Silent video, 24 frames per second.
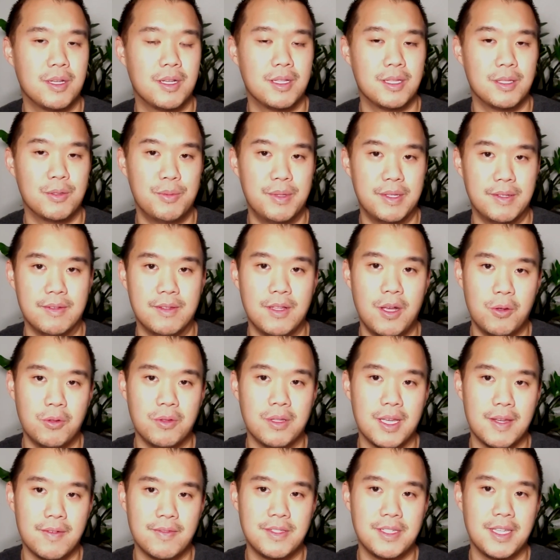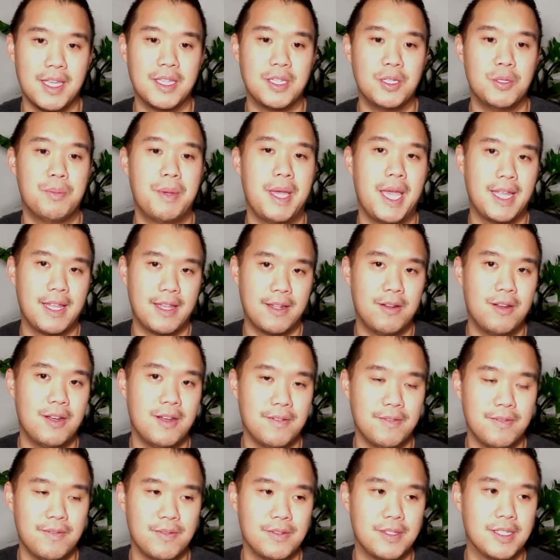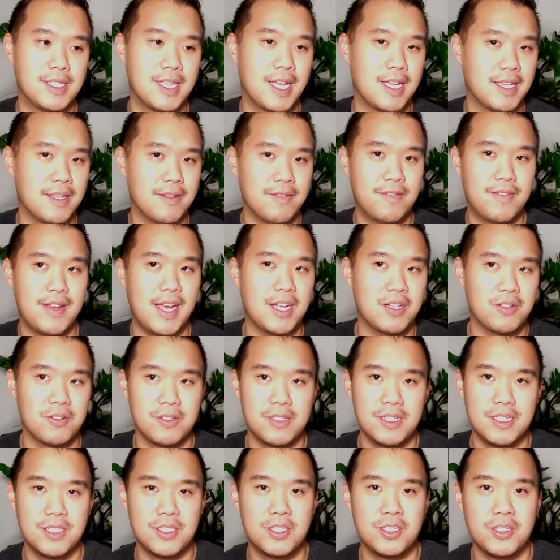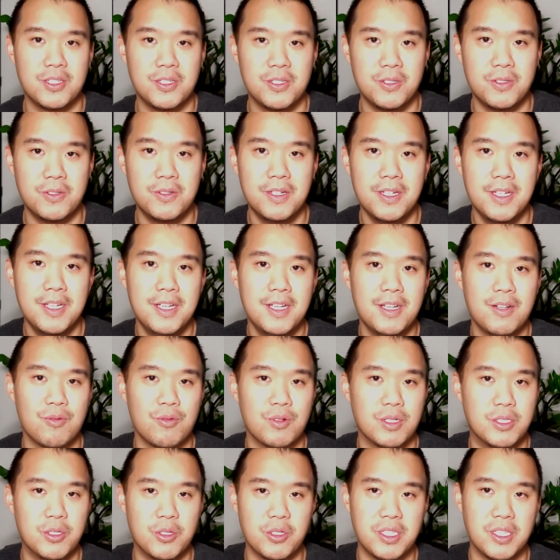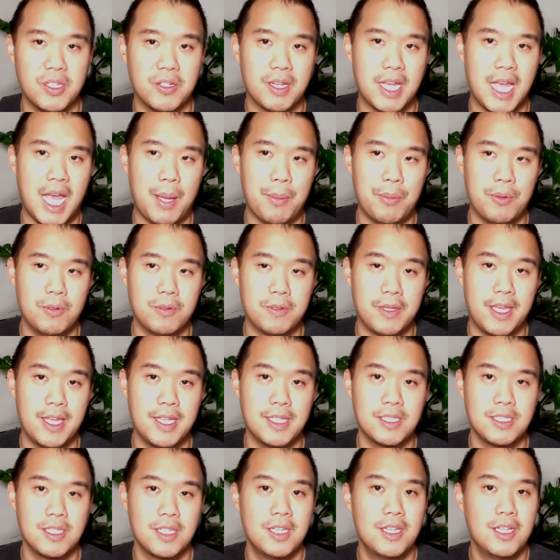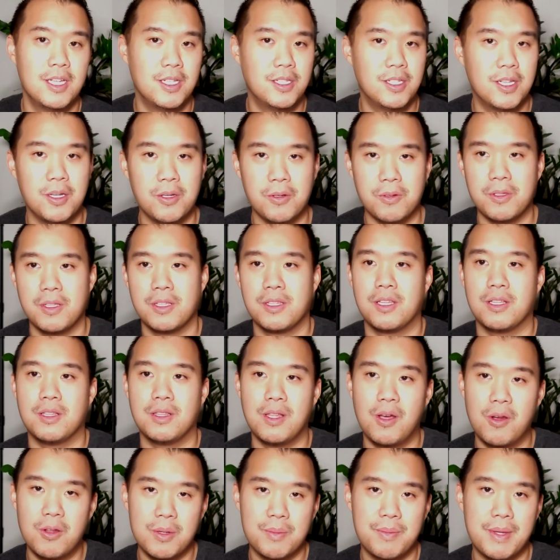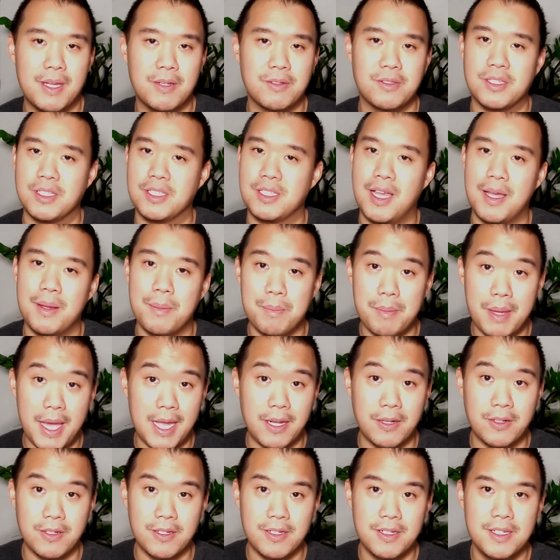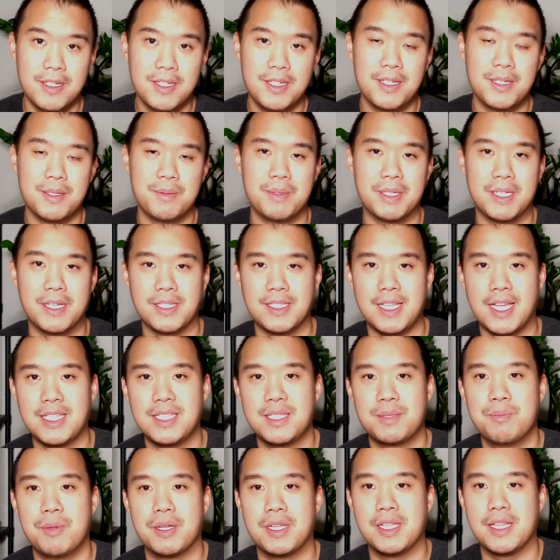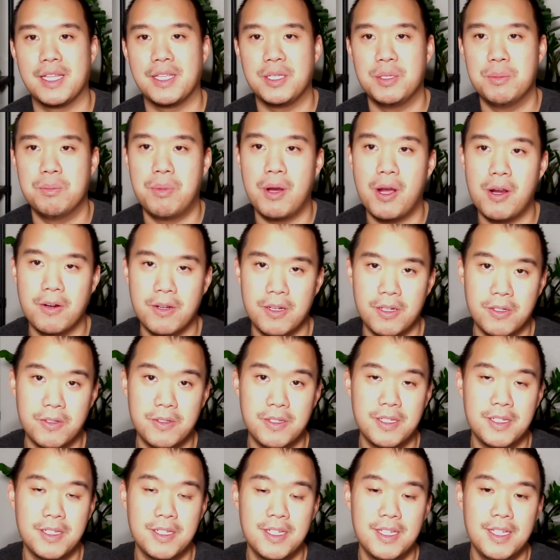little bit of loan left and you pay that off? Does that get factored into reducing your capital gains? No, the loan amount does not matter, because that's money that you borrowed